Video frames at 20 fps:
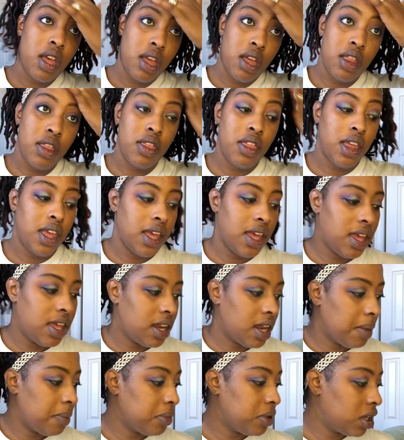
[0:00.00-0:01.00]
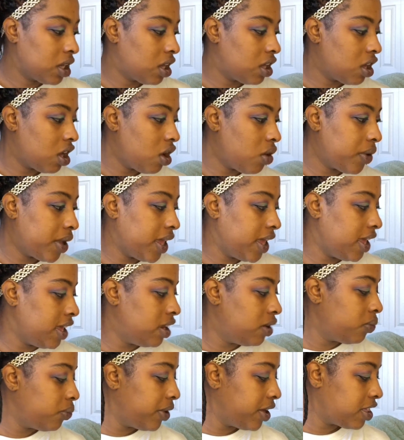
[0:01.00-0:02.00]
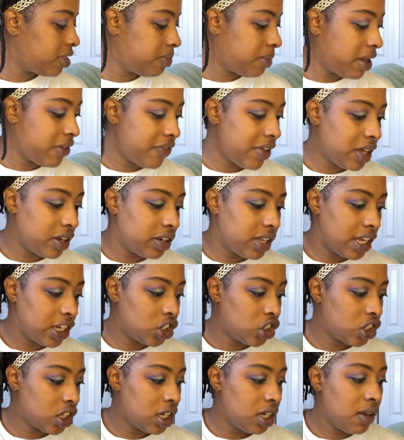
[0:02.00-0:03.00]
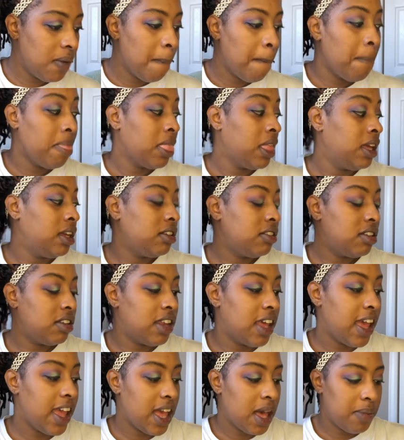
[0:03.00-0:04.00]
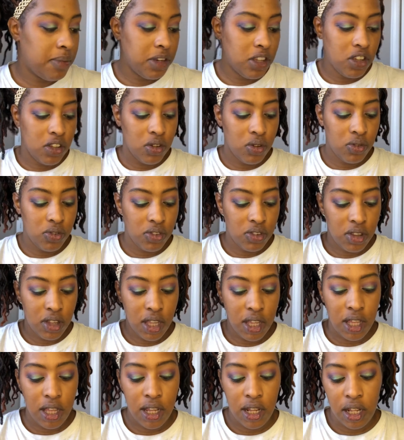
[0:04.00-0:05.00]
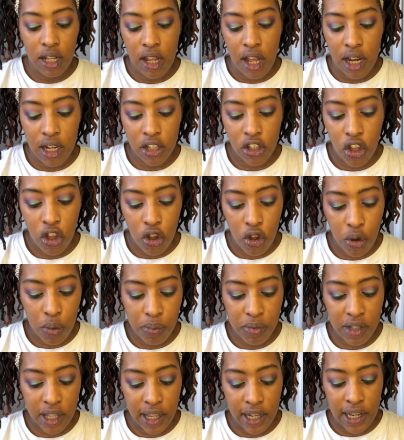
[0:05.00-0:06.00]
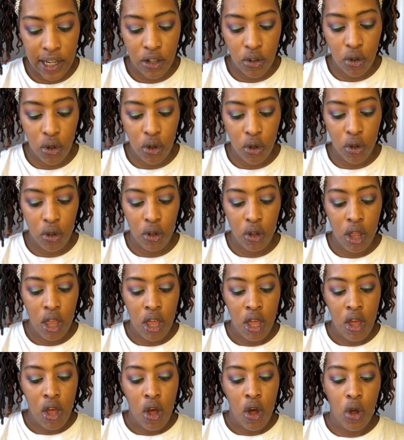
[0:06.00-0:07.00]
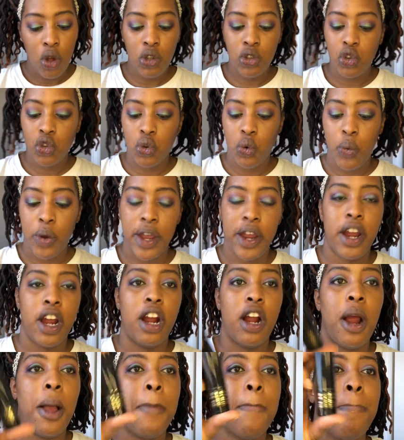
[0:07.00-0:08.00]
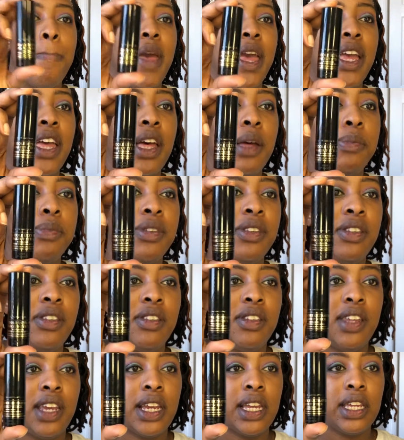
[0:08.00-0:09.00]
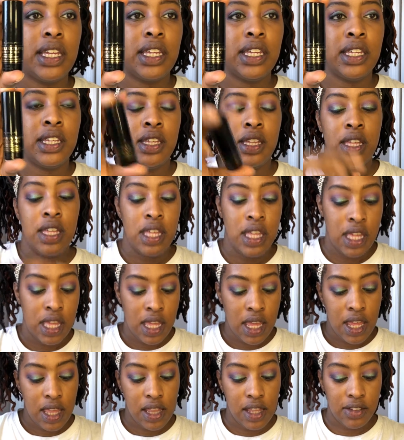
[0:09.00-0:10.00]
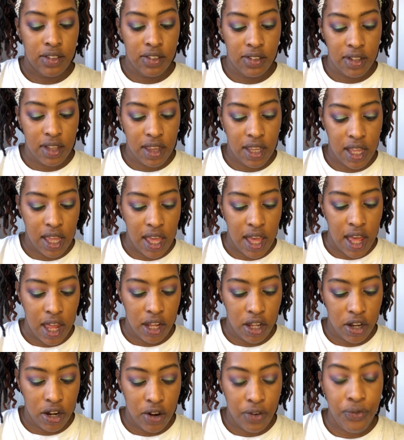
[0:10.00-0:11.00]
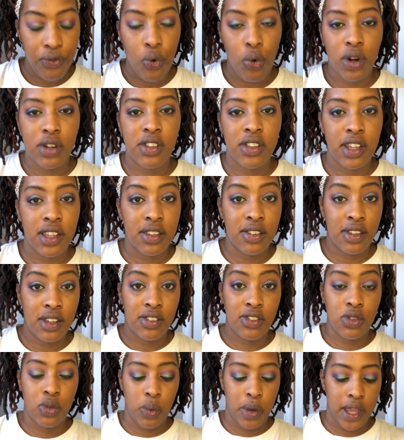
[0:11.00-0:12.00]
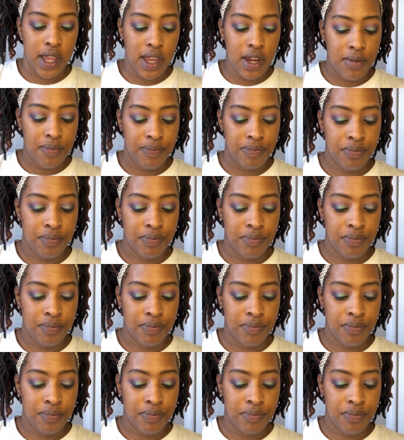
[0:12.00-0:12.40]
And then I'm gonna go in with my foundation. Today I'm gonna use the Lancome Teint Idole Ultra Wear Makeup Stick. And this is in the color 460 Suede.